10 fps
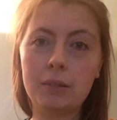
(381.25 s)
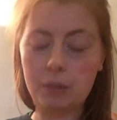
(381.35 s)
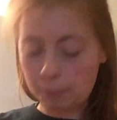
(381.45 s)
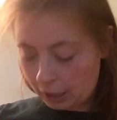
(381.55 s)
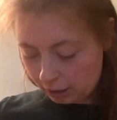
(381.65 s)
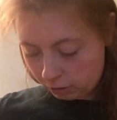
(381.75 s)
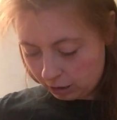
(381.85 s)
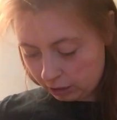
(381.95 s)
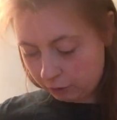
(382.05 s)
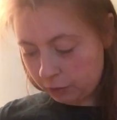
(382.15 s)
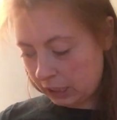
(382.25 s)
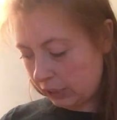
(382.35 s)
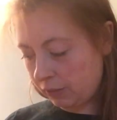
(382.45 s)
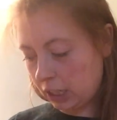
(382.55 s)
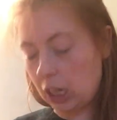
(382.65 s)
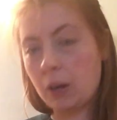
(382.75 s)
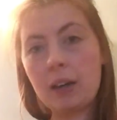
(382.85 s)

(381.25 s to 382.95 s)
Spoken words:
the background for this video